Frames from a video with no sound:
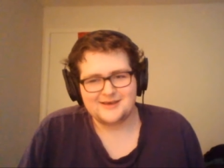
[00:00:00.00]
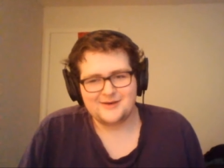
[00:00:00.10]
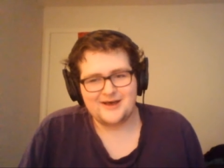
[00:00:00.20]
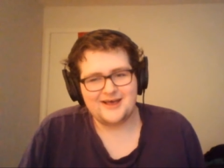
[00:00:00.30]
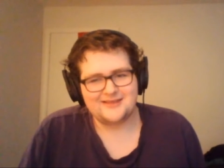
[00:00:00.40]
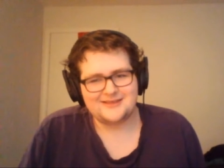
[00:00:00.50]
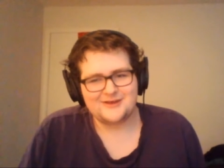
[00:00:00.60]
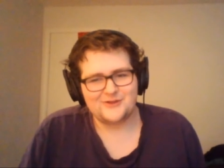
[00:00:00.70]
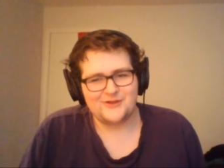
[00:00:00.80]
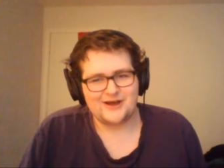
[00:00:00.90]
I think a
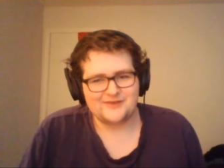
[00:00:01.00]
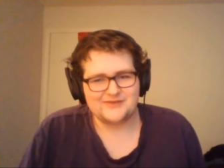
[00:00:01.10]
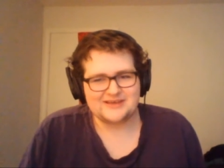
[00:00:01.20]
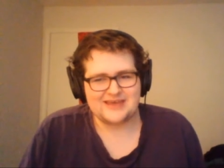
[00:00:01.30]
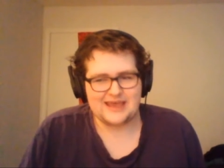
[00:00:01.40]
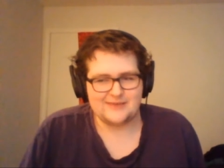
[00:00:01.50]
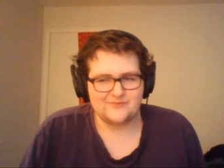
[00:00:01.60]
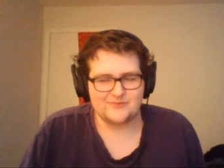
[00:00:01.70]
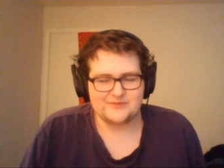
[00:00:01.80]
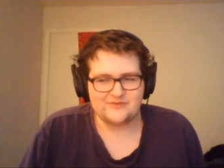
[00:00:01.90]
lot of it came
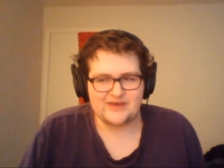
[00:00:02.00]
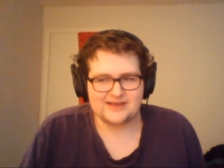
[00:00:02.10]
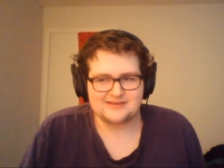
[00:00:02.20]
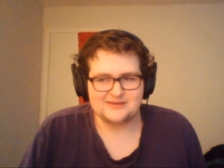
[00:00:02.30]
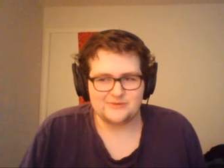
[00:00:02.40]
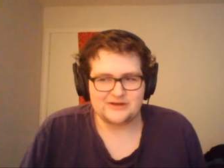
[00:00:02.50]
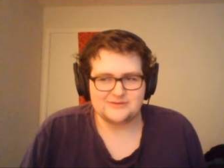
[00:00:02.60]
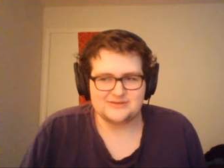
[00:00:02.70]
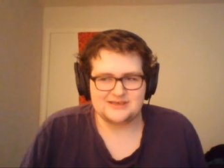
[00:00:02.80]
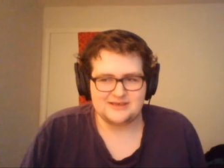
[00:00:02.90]
from the fact that when I was
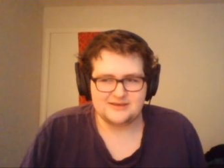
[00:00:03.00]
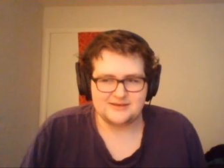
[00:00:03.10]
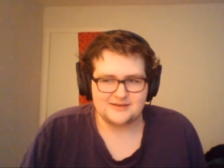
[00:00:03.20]
a kid,